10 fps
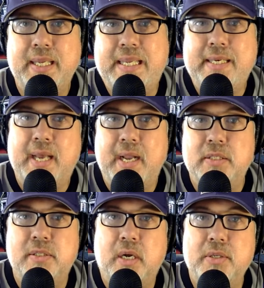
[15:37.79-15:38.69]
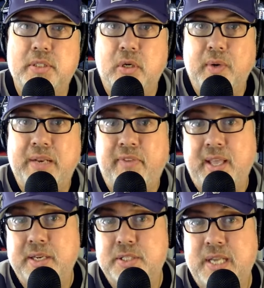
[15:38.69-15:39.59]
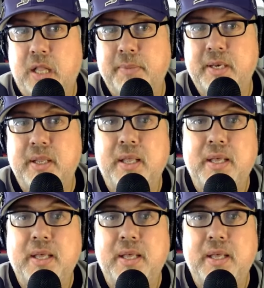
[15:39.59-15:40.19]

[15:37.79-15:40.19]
in 9 starts. So advantage Talbot.